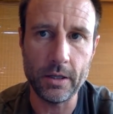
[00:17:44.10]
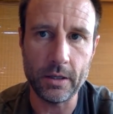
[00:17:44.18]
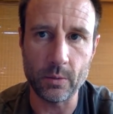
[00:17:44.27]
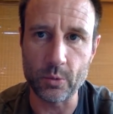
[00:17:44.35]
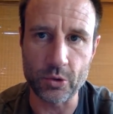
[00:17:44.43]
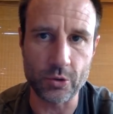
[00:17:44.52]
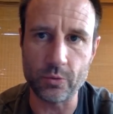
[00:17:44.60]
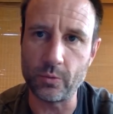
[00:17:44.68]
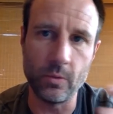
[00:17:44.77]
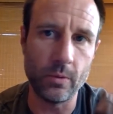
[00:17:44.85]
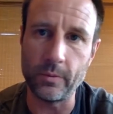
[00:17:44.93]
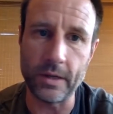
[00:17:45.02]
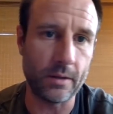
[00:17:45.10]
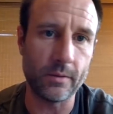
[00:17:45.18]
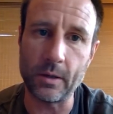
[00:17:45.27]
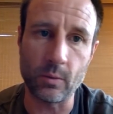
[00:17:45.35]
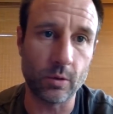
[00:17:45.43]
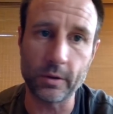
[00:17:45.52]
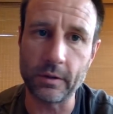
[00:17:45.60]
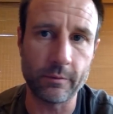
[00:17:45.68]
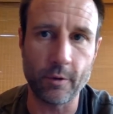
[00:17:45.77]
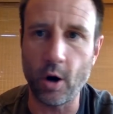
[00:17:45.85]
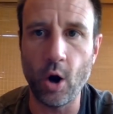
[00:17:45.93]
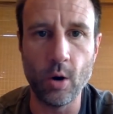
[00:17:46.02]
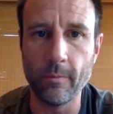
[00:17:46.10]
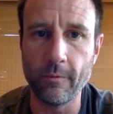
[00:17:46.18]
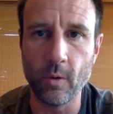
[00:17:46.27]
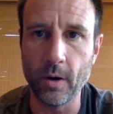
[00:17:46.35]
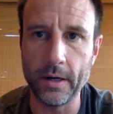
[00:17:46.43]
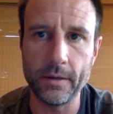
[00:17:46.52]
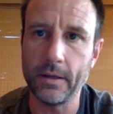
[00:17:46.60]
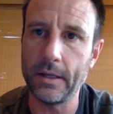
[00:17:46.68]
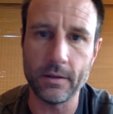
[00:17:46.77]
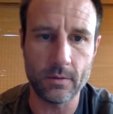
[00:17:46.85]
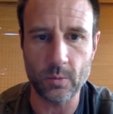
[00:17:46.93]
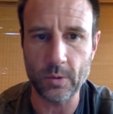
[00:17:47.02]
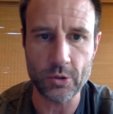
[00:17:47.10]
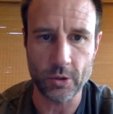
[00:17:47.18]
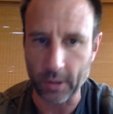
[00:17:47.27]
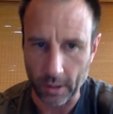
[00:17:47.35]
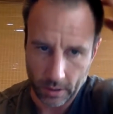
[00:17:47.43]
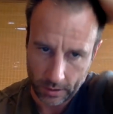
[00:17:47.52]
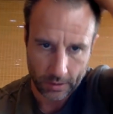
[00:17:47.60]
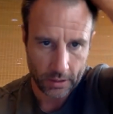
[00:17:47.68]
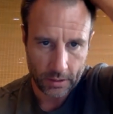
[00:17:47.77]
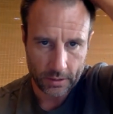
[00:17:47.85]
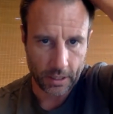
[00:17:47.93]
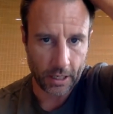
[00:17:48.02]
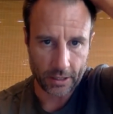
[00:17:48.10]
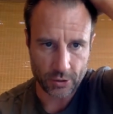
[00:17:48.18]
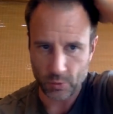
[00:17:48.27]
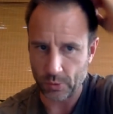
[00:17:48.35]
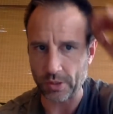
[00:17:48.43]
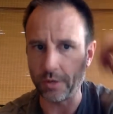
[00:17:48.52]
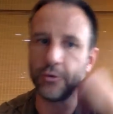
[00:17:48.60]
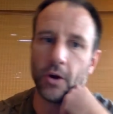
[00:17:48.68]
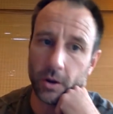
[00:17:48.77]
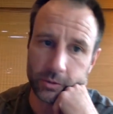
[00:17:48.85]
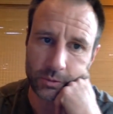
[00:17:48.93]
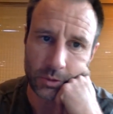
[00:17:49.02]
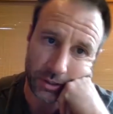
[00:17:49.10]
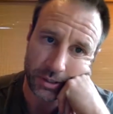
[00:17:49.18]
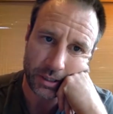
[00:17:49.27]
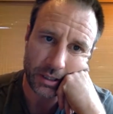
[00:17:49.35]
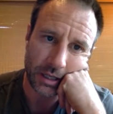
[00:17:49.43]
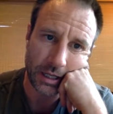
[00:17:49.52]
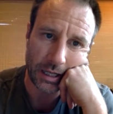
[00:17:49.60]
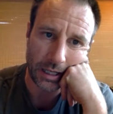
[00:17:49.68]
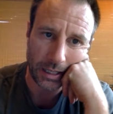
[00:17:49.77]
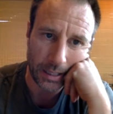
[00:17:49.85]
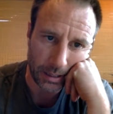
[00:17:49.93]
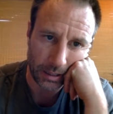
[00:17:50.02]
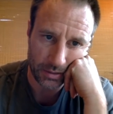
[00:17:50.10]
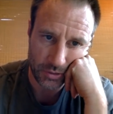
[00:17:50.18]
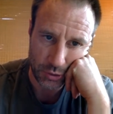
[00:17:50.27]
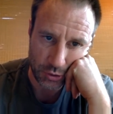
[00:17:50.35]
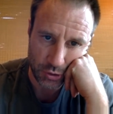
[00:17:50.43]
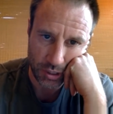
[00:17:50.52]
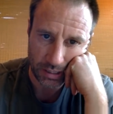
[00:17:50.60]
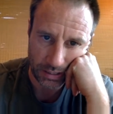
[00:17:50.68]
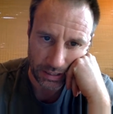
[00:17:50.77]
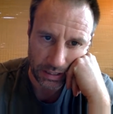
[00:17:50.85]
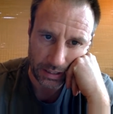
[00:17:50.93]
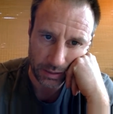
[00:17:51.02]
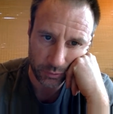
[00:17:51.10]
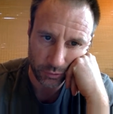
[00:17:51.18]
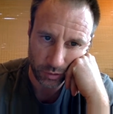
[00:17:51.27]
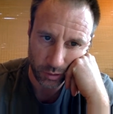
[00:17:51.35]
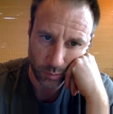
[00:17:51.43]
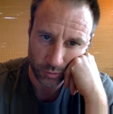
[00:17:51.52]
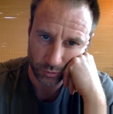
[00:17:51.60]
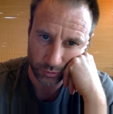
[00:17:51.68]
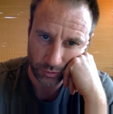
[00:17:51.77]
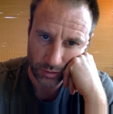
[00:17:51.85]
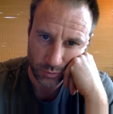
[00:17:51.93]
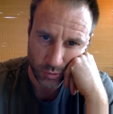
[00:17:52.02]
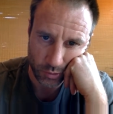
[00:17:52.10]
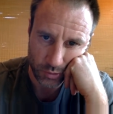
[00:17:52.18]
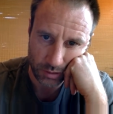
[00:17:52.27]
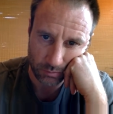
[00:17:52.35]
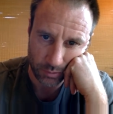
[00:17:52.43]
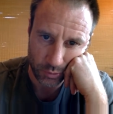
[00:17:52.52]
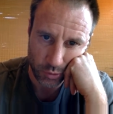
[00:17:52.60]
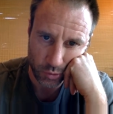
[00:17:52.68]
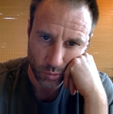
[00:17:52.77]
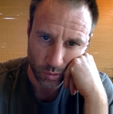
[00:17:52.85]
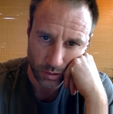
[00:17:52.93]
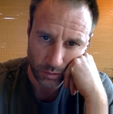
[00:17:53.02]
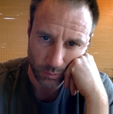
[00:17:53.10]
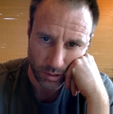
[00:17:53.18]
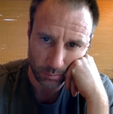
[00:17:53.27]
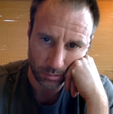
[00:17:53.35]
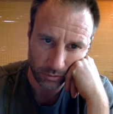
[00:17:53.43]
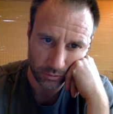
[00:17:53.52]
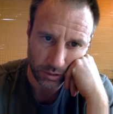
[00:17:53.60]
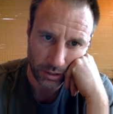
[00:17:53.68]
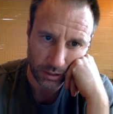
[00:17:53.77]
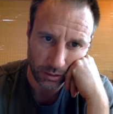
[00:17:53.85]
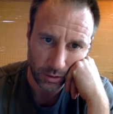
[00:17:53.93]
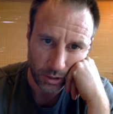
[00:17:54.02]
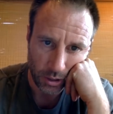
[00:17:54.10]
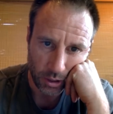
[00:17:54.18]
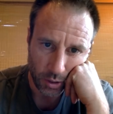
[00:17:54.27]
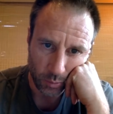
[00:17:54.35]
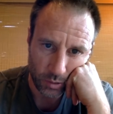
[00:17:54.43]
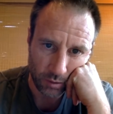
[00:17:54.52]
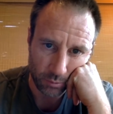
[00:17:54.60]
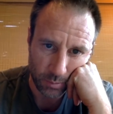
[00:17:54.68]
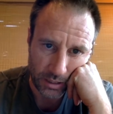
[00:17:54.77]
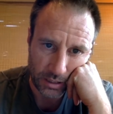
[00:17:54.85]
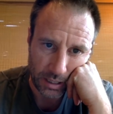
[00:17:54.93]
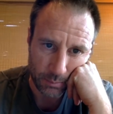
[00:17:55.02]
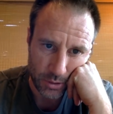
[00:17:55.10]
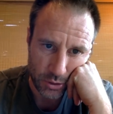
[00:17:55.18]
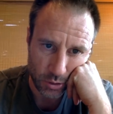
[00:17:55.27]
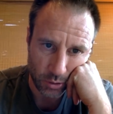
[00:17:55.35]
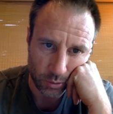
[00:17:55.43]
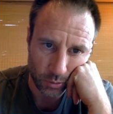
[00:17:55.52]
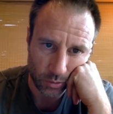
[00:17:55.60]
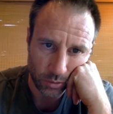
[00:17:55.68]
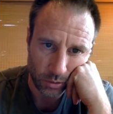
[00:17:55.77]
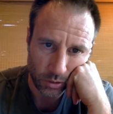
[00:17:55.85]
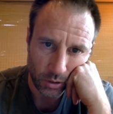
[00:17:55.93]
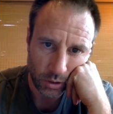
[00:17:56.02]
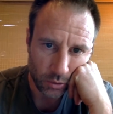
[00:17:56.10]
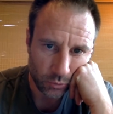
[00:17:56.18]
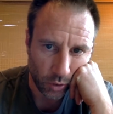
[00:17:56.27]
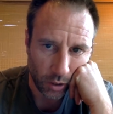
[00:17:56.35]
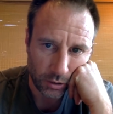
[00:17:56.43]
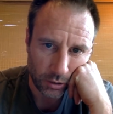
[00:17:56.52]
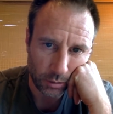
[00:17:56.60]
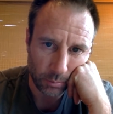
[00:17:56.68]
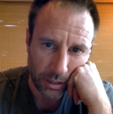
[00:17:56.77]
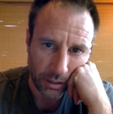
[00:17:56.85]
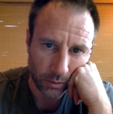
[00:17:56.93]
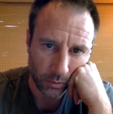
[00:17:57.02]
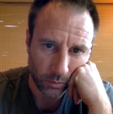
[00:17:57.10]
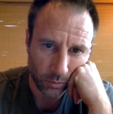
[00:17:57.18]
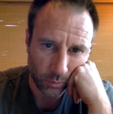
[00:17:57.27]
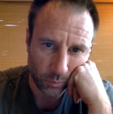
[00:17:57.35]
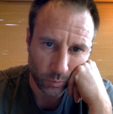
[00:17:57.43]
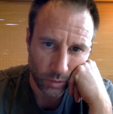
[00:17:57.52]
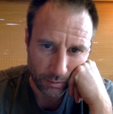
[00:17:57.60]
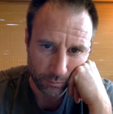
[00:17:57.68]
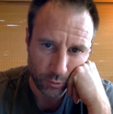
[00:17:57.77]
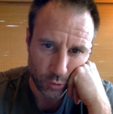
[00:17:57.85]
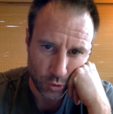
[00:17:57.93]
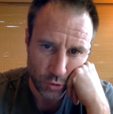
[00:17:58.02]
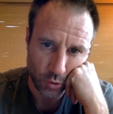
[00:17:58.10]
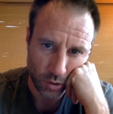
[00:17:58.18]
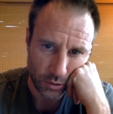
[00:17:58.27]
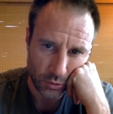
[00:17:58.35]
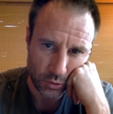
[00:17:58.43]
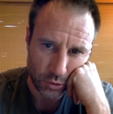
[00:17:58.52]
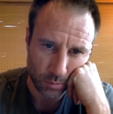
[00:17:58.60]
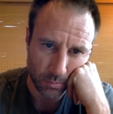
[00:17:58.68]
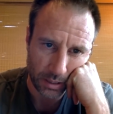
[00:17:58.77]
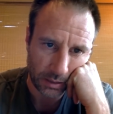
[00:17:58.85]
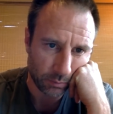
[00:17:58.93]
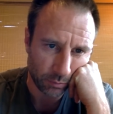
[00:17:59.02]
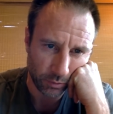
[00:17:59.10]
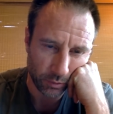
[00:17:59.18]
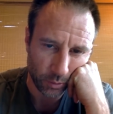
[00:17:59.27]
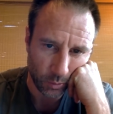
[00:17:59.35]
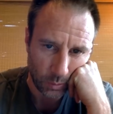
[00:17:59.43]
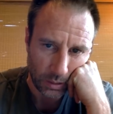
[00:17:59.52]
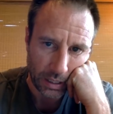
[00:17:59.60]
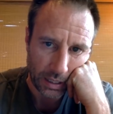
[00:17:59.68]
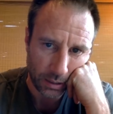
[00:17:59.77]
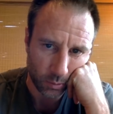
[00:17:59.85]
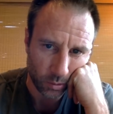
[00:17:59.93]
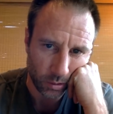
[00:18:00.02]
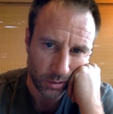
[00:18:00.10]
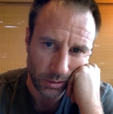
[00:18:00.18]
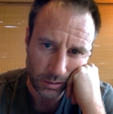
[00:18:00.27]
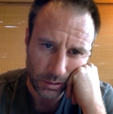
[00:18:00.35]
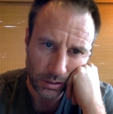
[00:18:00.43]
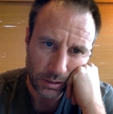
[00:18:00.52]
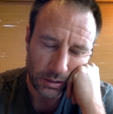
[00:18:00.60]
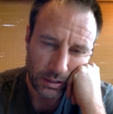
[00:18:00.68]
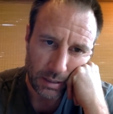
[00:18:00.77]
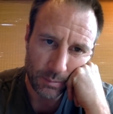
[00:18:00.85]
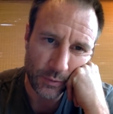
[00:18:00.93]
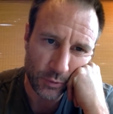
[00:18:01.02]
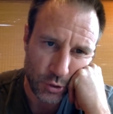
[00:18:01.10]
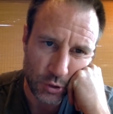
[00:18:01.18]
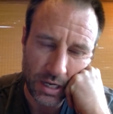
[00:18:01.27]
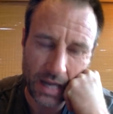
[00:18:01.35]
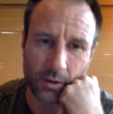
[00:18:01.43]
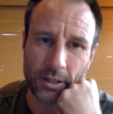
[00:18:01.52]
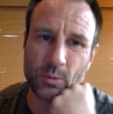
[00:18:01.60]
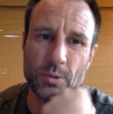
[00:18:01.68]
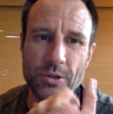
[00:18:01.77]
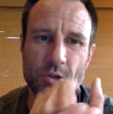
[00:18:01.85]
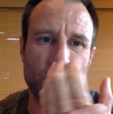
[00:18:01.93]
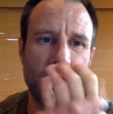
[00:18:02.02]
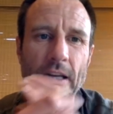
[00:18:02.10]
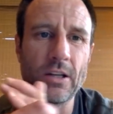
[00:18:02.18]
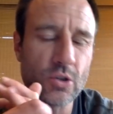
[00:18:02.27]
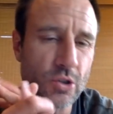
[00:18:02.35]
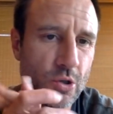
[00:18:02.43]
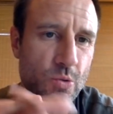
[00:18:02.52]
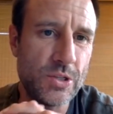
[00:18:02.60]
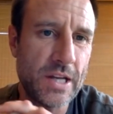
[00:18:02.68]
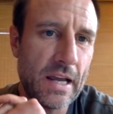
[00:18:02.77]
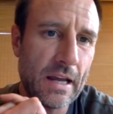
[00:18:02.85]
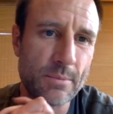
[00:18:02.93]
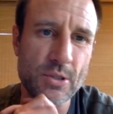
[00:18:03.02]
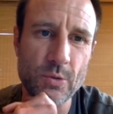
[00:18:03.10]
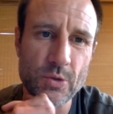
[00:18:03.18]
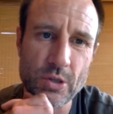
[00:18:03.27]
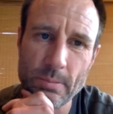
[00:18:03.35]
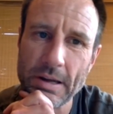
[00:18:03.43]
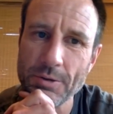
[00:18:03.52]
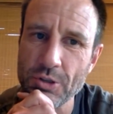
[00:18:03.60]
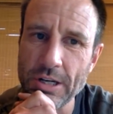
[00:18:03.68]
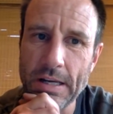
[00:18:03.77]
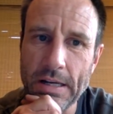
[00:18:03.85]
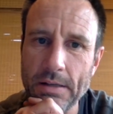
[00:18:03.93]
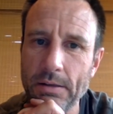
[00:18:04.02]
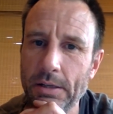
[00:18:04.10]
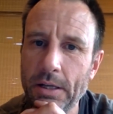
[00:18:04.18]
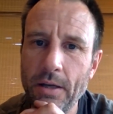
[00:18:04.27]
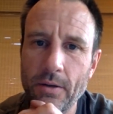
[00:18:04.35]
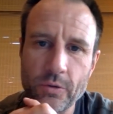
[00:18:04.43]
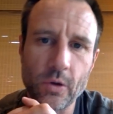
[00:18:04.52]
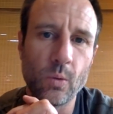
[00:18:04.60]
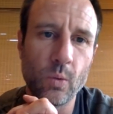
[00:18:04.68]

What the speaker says: was they were looking for a home for it, and we took her. She was an adult. Let's see. Janet asks, always listen to intros, never the story, rambling style. We ever make an episode talking about whatever just crosses your mind for the whole hour? I mean, those are kind of like what the Trending Tuesday episodes are about, Janet. So